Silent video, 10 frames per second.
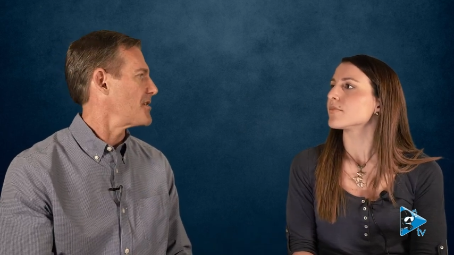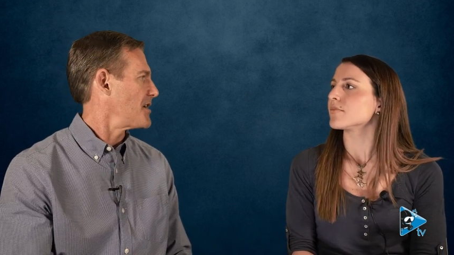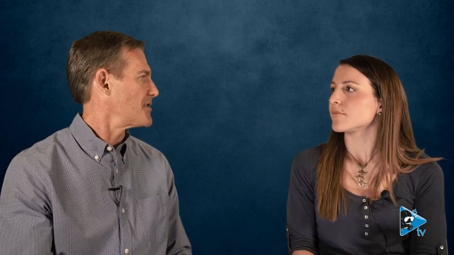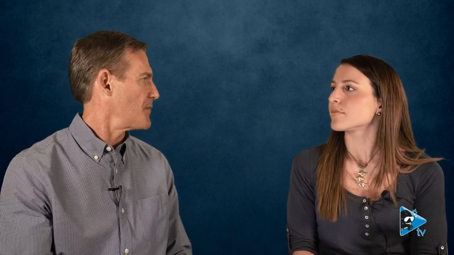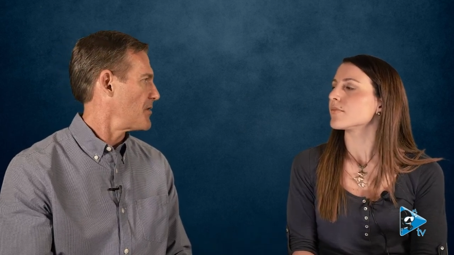Speaker 1: and
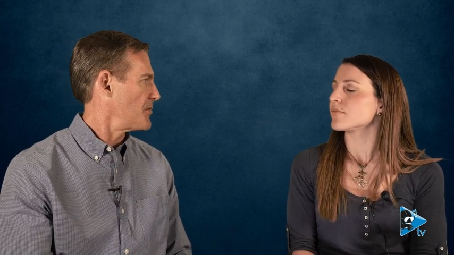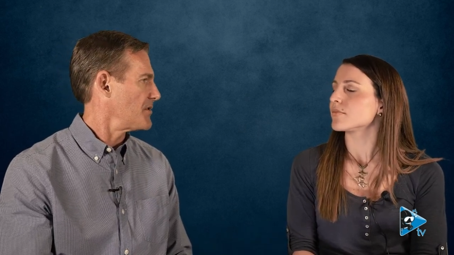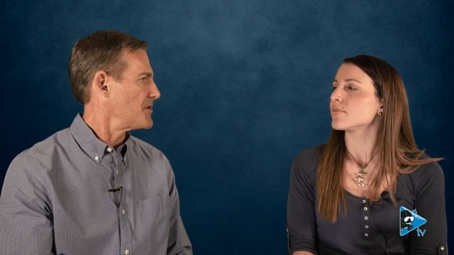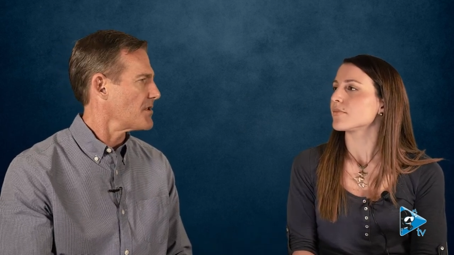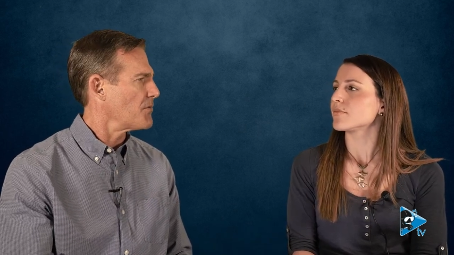lots of
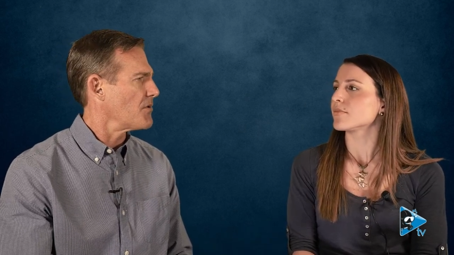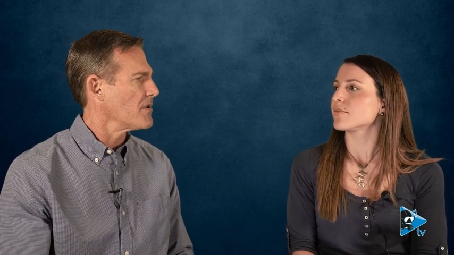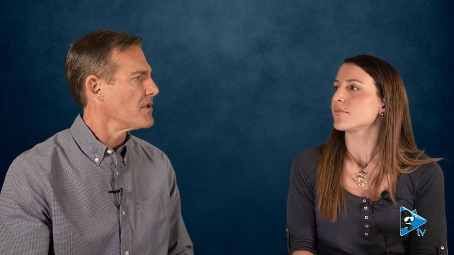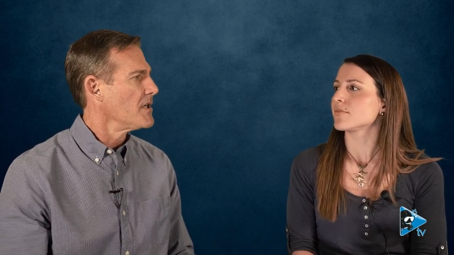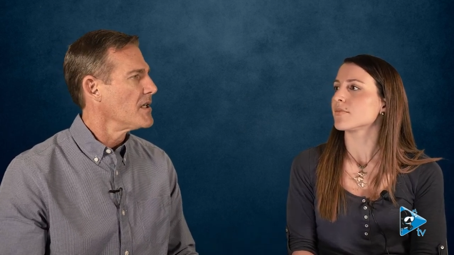people in
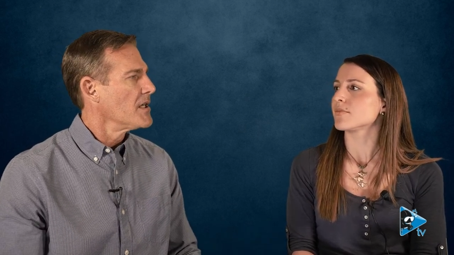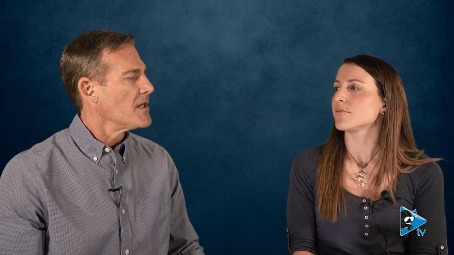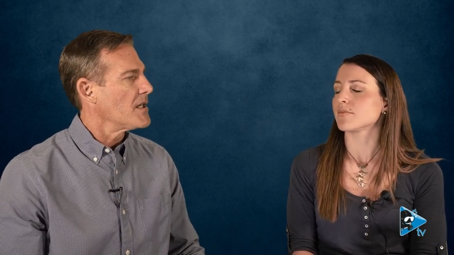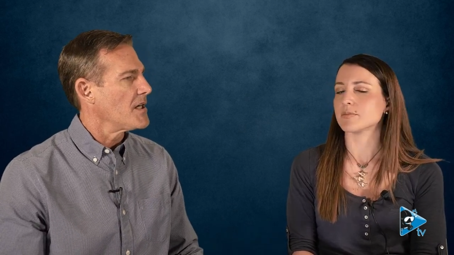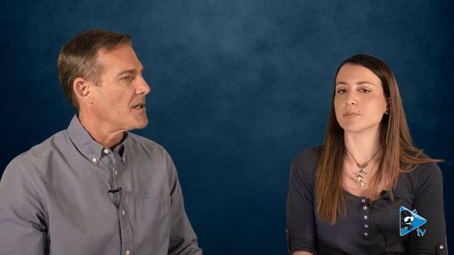support.
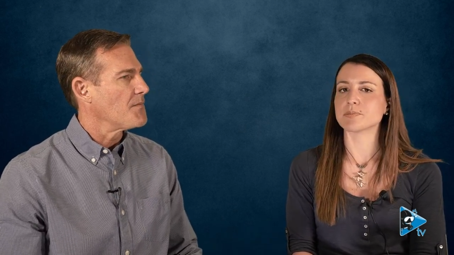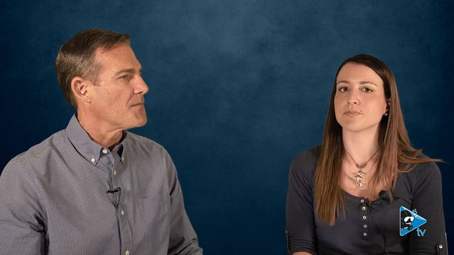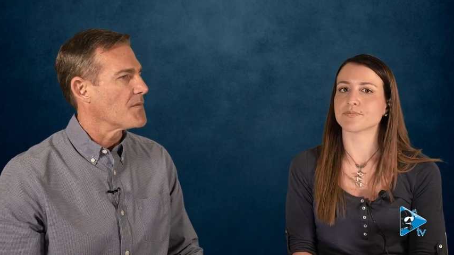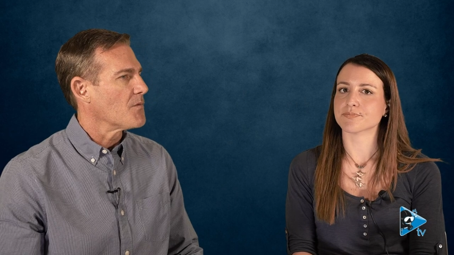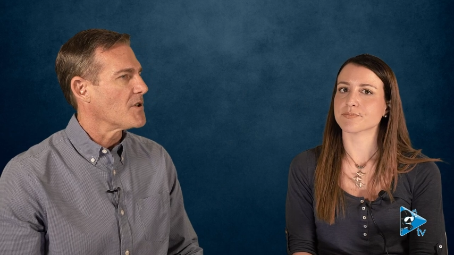Mm-hmm. Um,
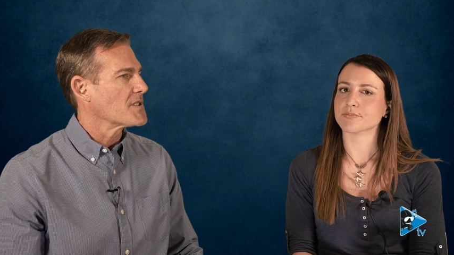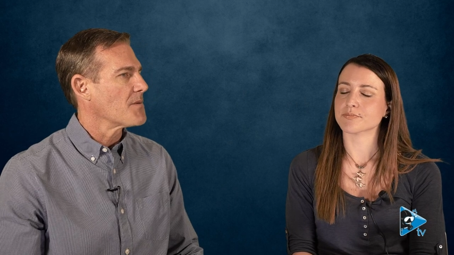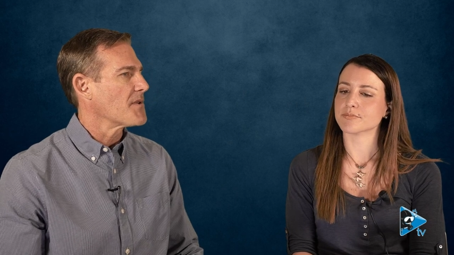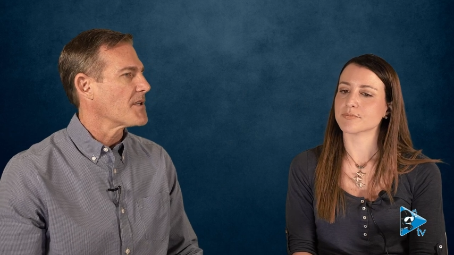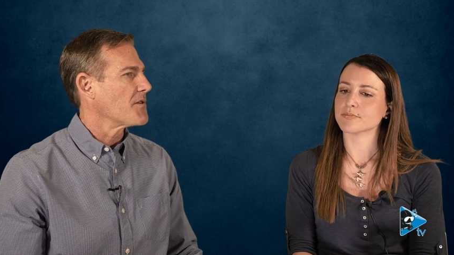what's
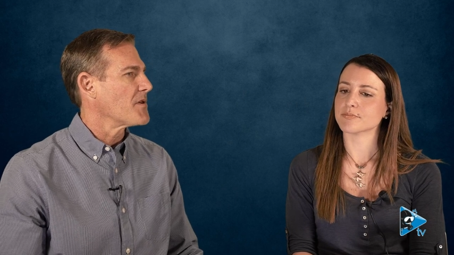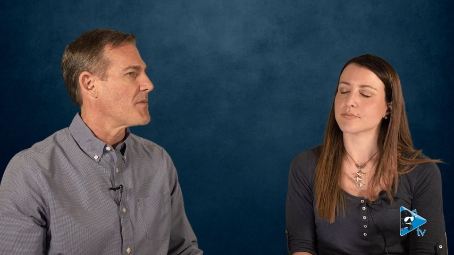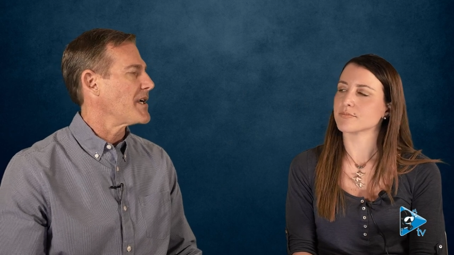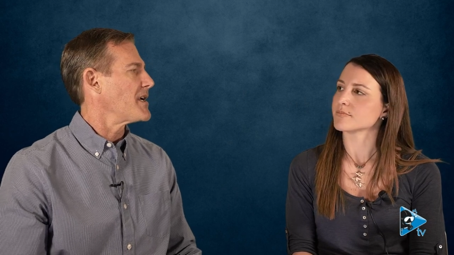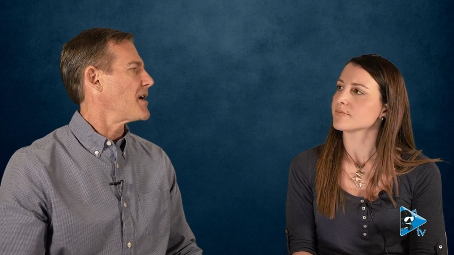something that we
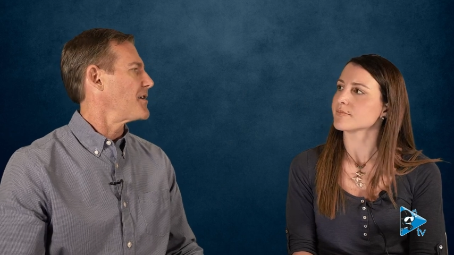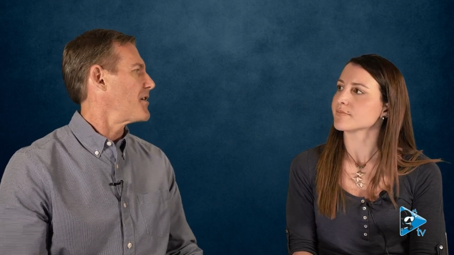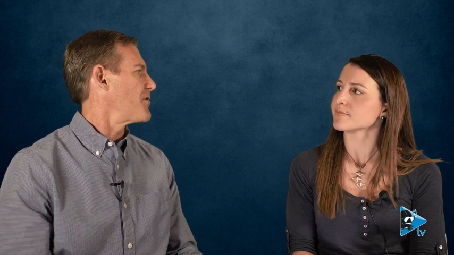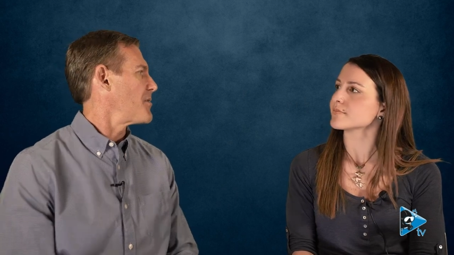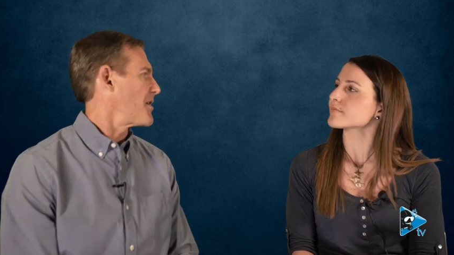might not
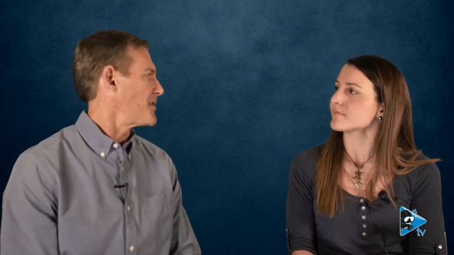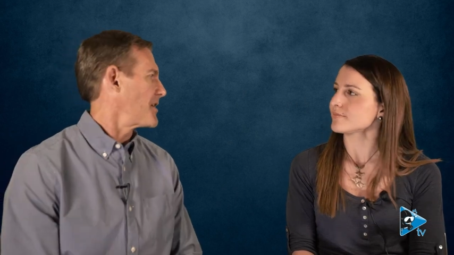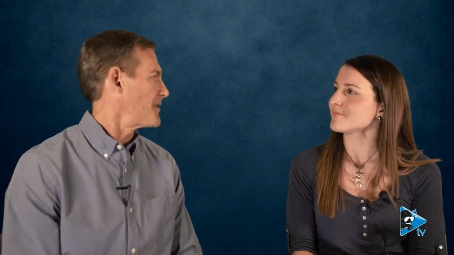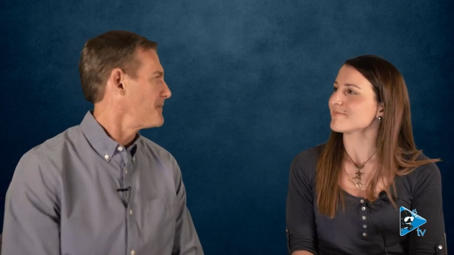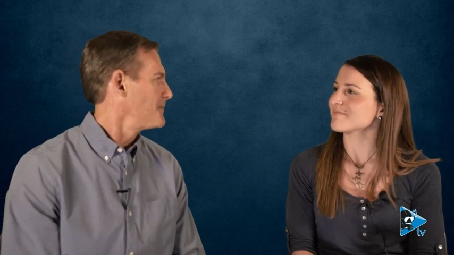know about
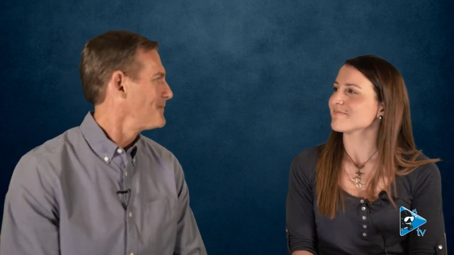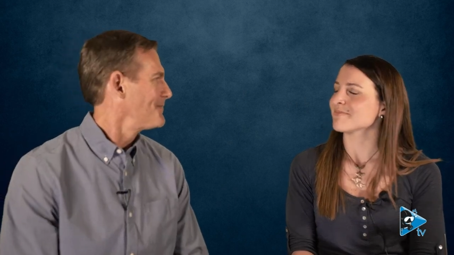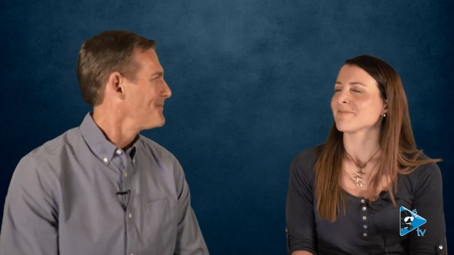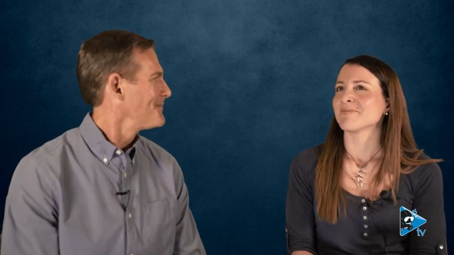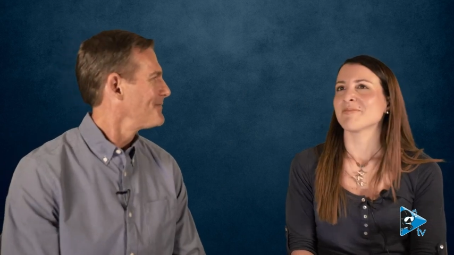DAN?
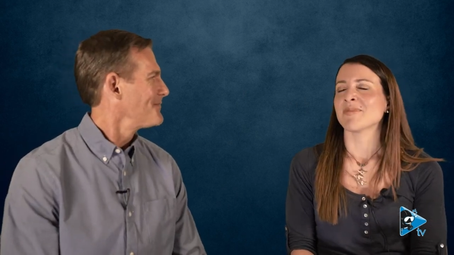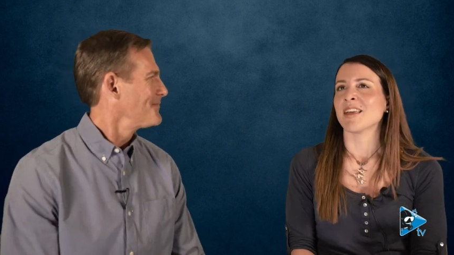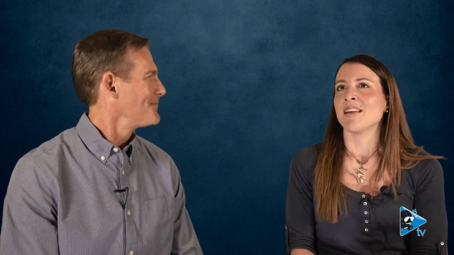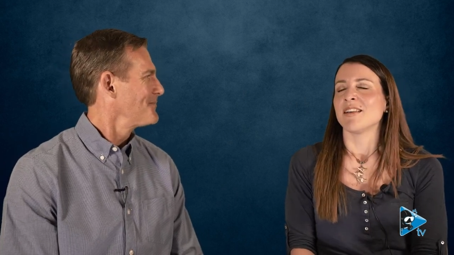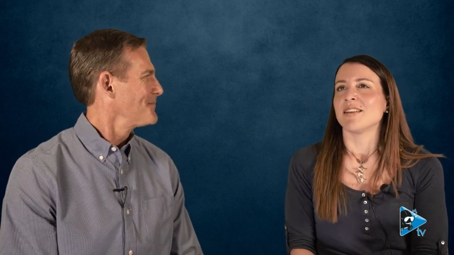
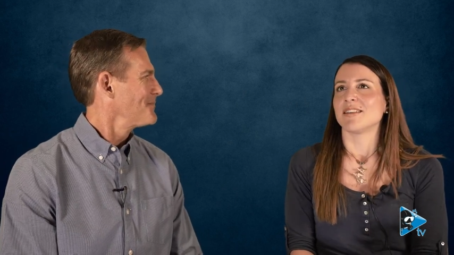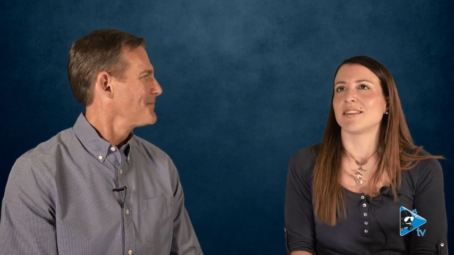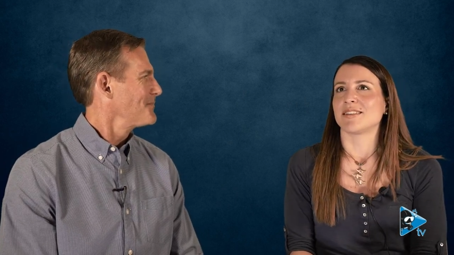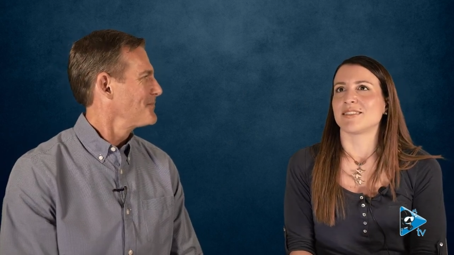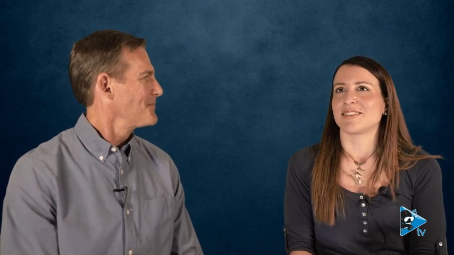
Speaker 2: Uh,
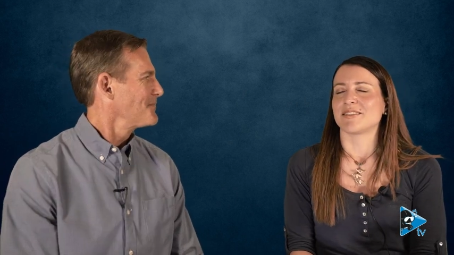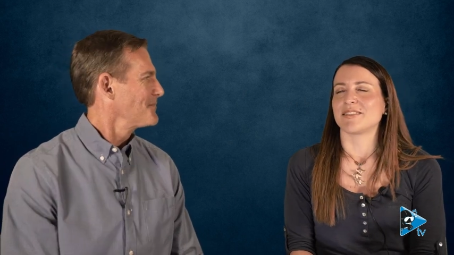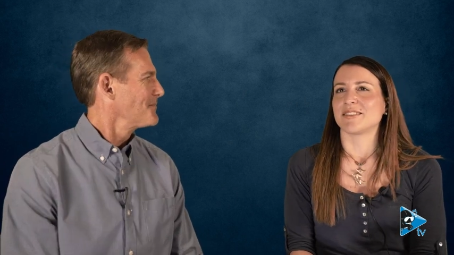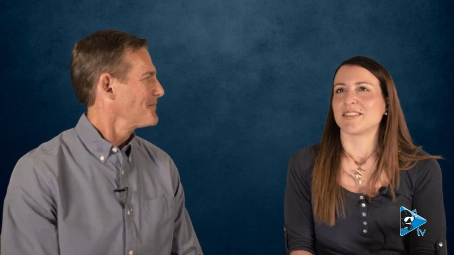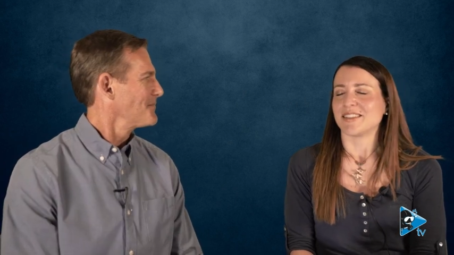
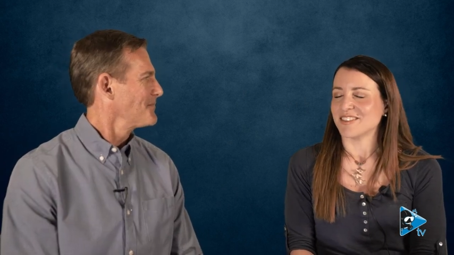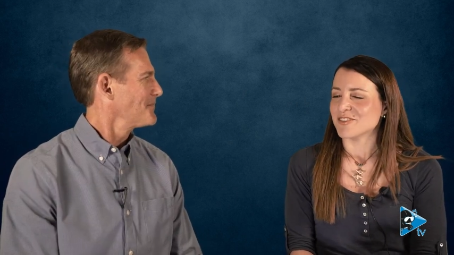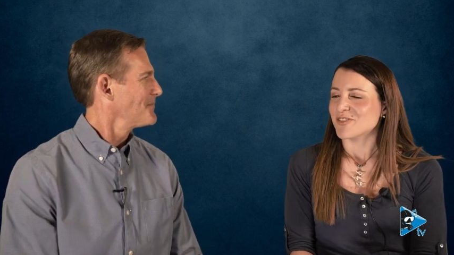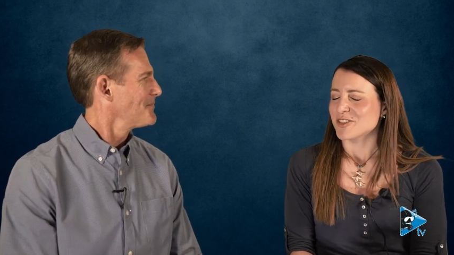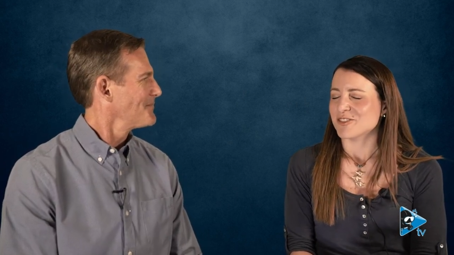uh,
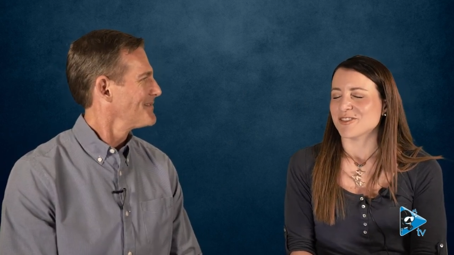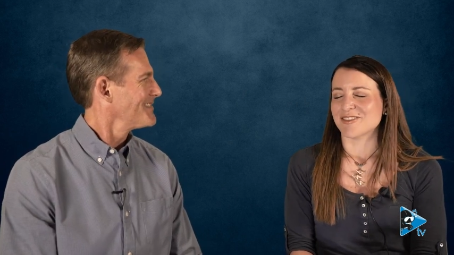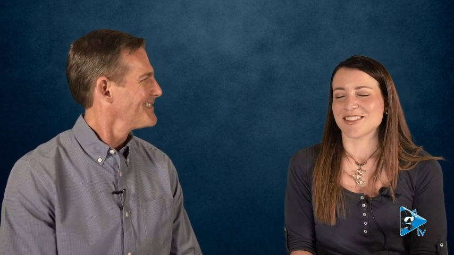another very good